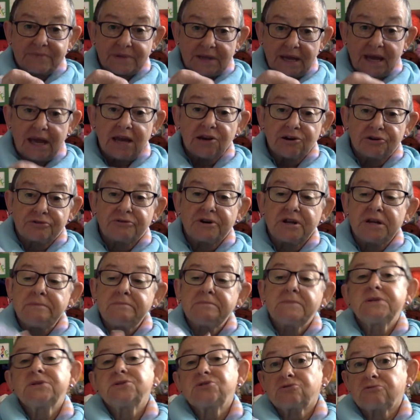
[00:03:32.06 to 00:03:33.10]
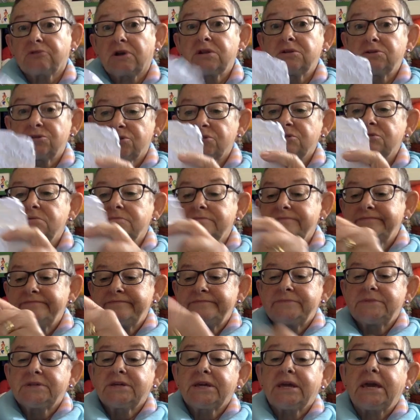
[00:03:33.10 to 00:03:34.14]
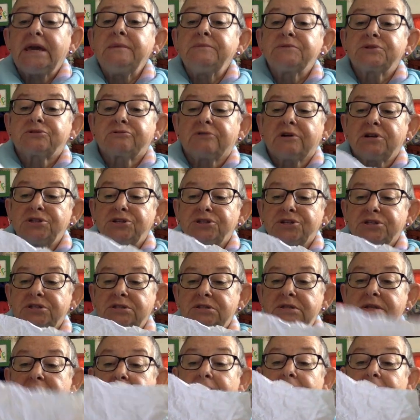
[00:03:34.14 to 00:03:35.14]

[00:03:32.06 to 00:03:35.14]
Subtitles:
hand cream, scrunch, keep scrunching,